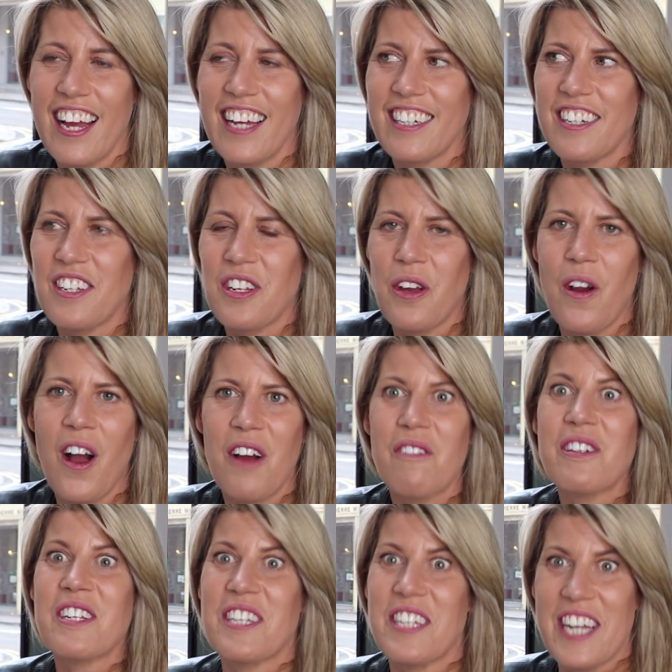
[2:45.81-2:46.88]
And so I
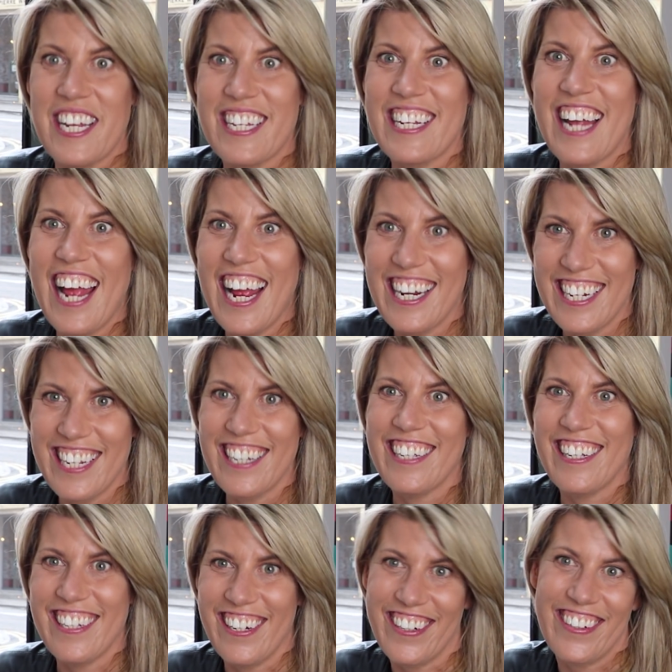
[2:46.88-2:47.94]
would suggest
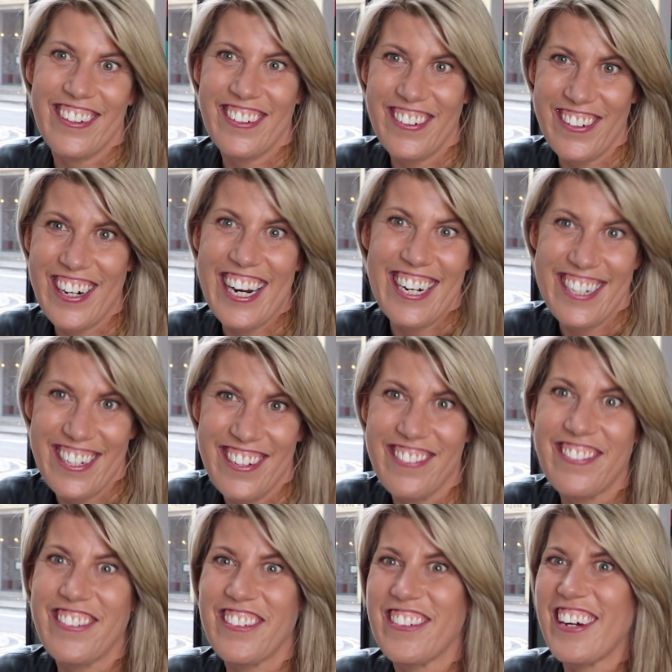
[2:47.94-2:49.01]
any young
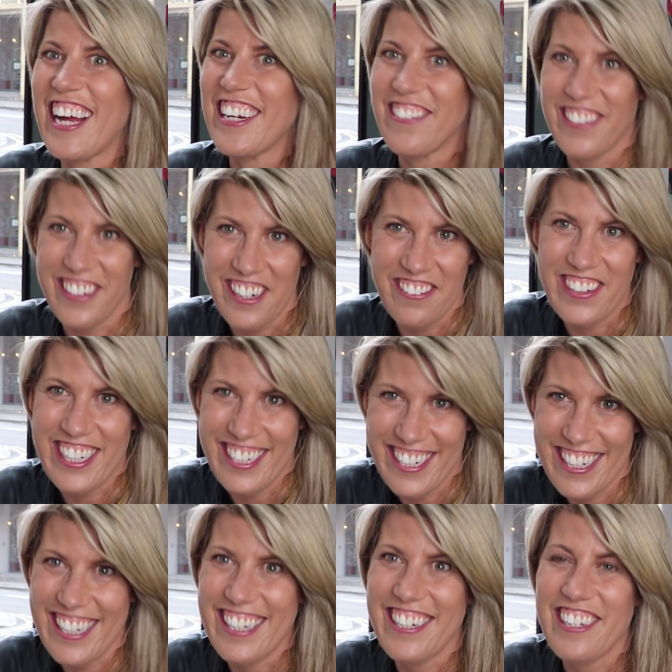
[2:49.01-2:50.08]
creative or anyone coming
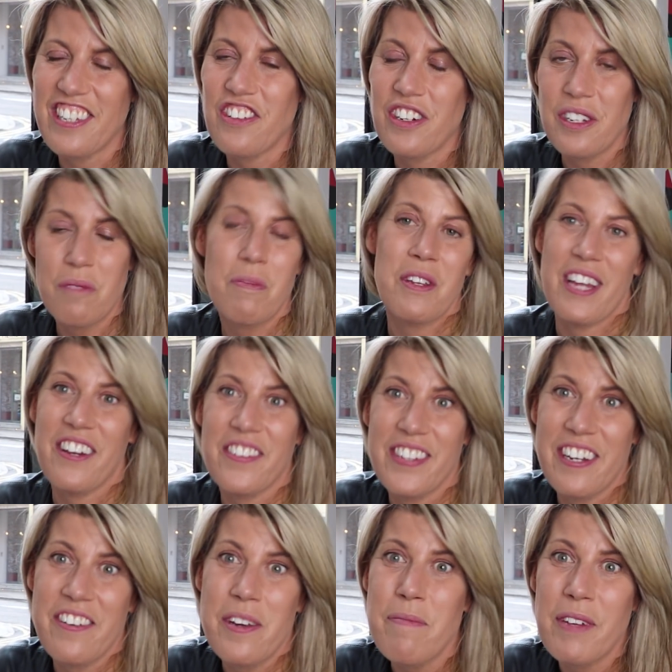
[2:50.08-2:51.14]
into the industry to put that on
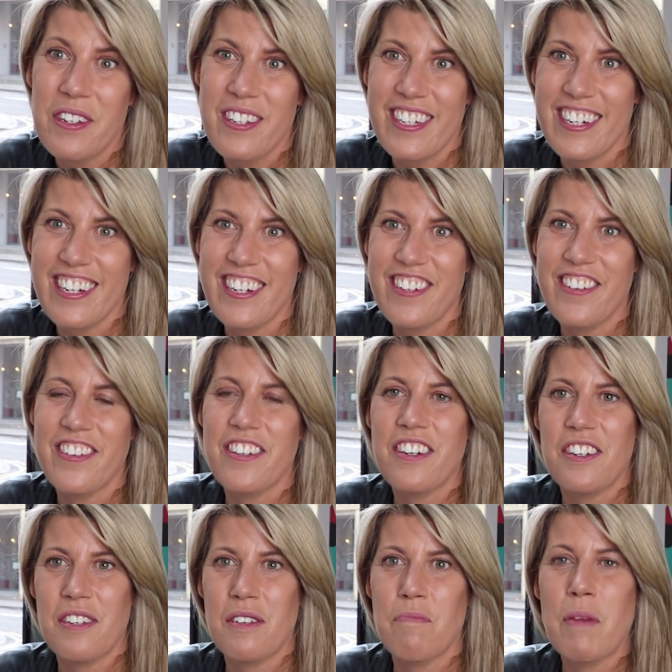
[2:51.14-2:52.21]
their email signature and
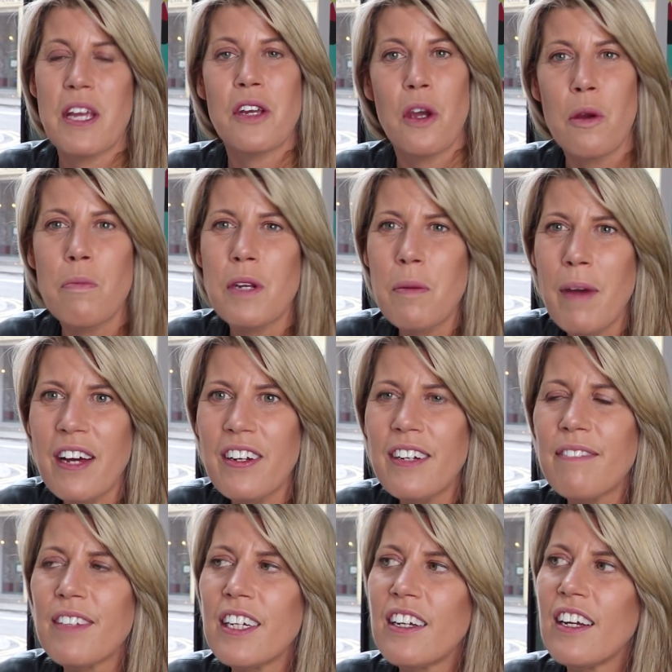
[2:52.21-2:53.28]
just being open about
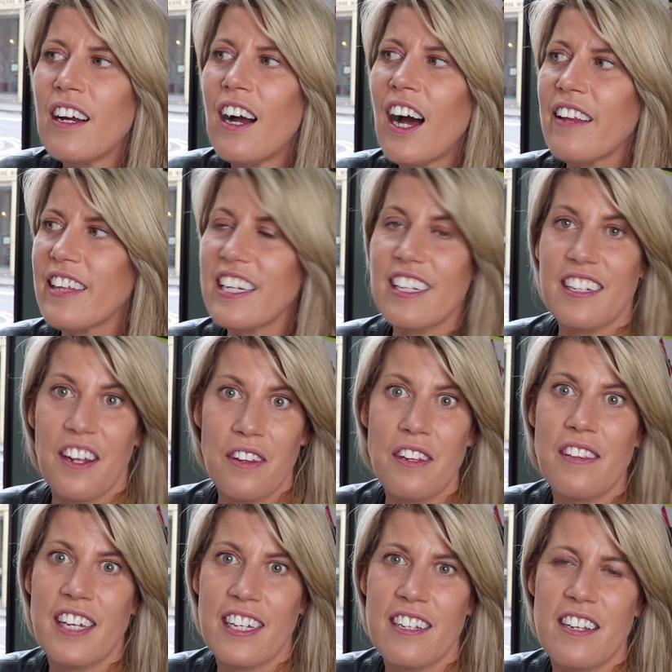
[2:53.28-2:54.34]
it. I think
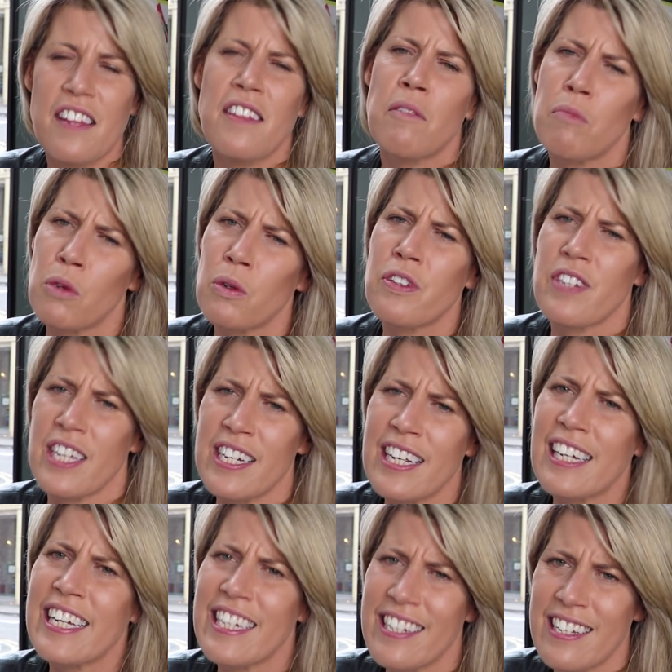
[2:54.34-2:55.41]
another thing is I think more
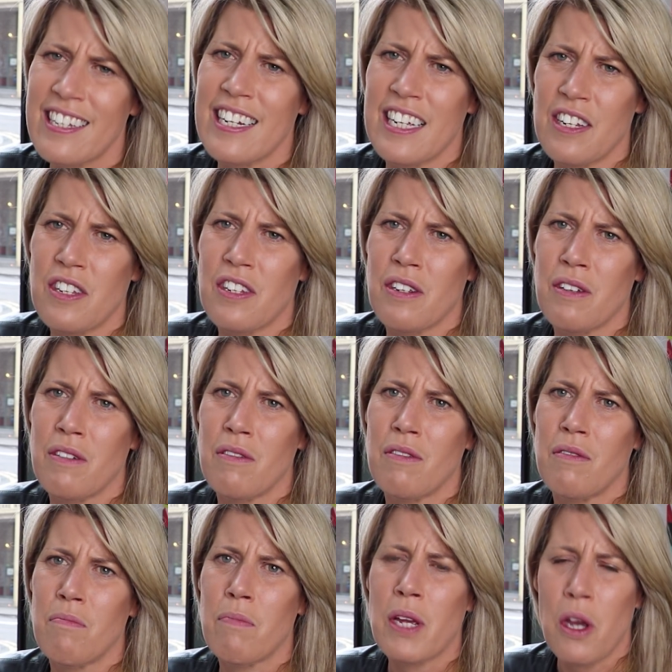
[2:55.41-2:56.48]
senior leaders need to
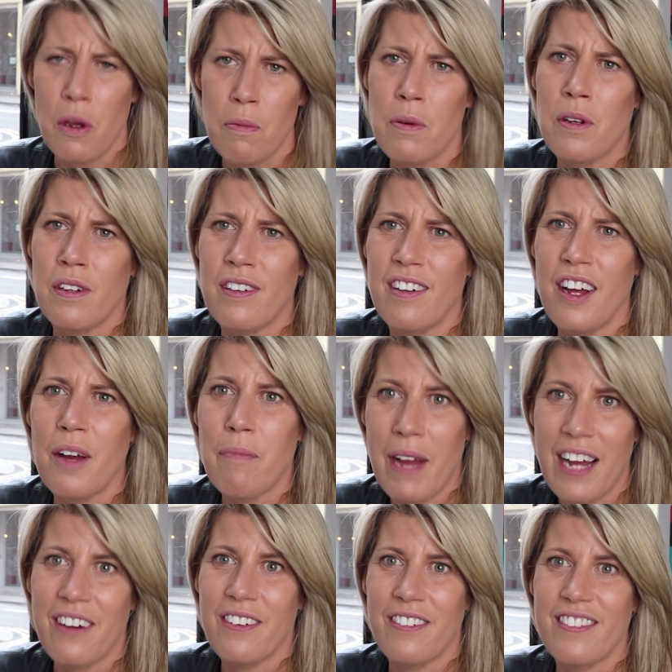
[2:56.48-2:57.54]
be open
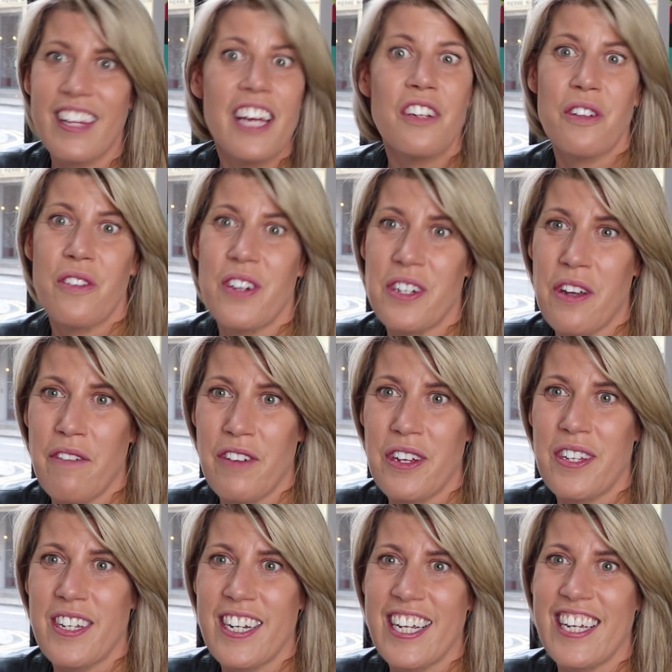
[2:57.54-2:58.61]
about their
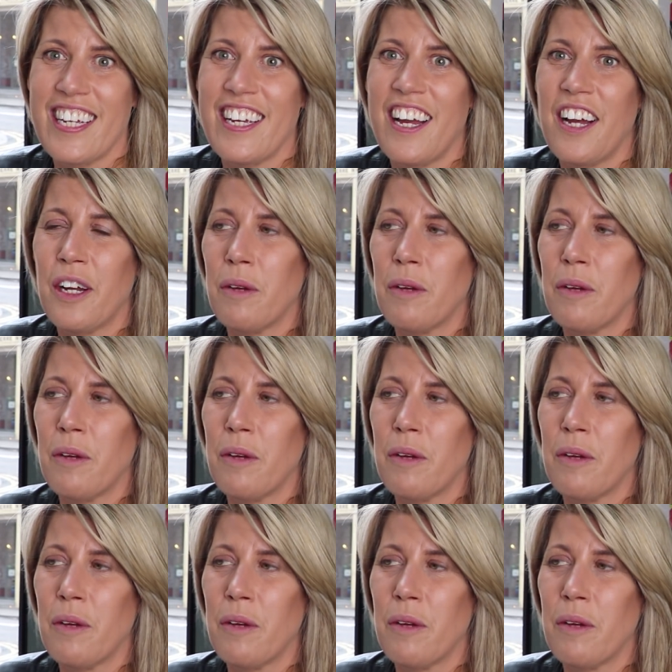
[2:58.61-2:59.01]
neurodiversity.